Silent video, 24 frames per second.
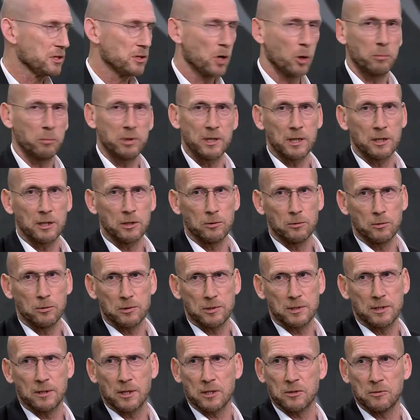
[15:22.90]
not being
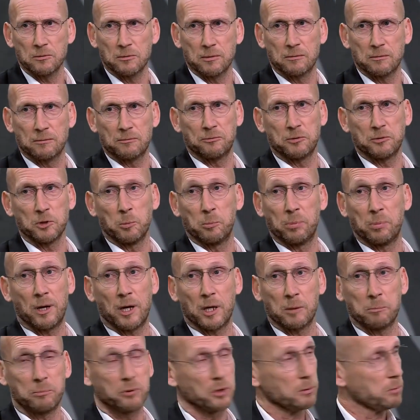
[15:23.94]
used, he doesn't feel
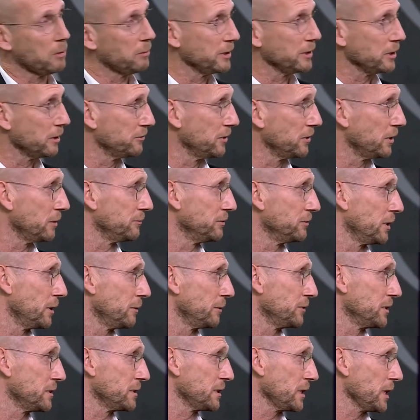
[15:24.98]
part probably of
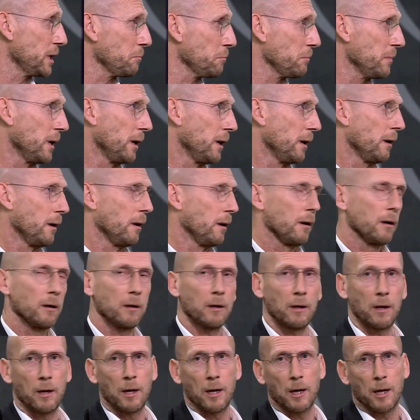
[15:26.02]
the team.
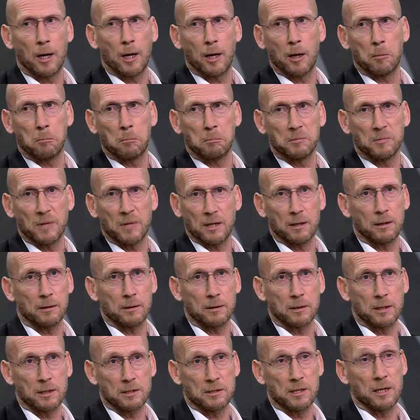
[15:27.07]

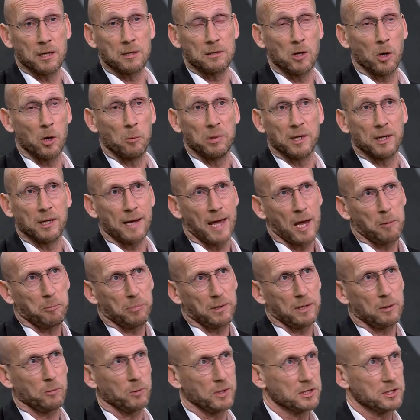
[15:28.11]
Is not being
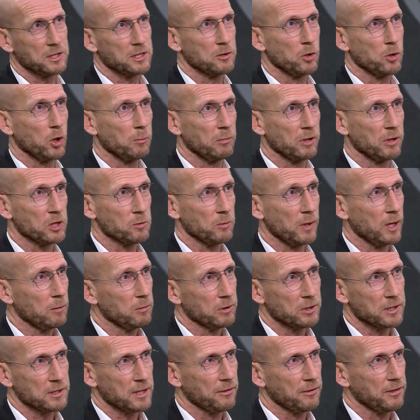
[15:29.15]
happy, which is normal as well,
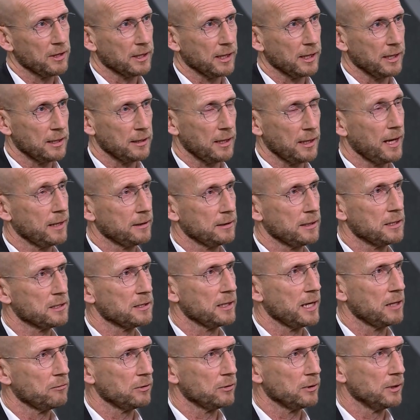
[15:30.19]
because I think at this
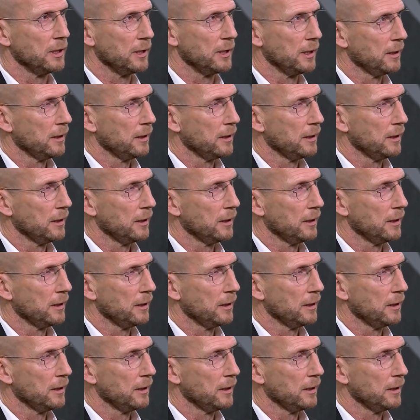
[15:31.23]
level,